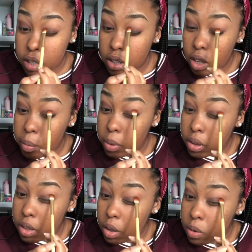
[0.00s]
So I
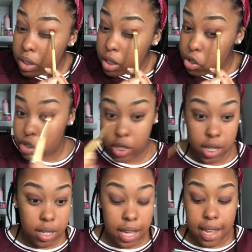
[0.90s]
put down this
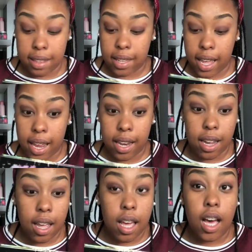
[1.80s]
shade, and then
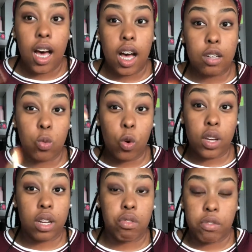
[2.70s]
I'll
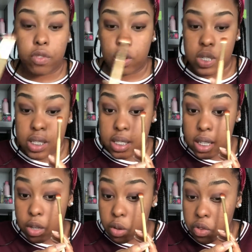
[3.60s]
walk in reverse.
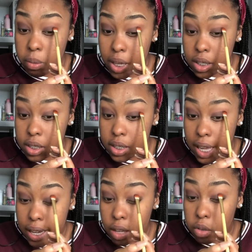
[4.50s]
Instead of going from light to
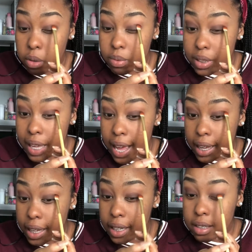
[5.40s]
dark, I'll go from
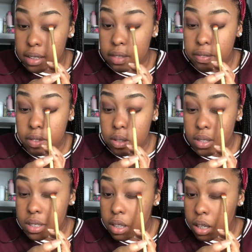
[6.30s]
dark and then diffuse
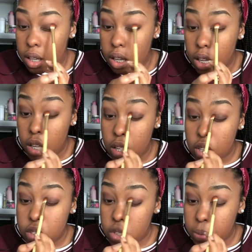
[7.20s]
this color
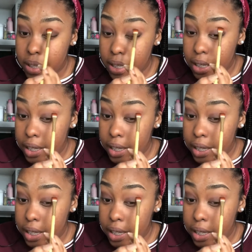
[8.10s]
to make it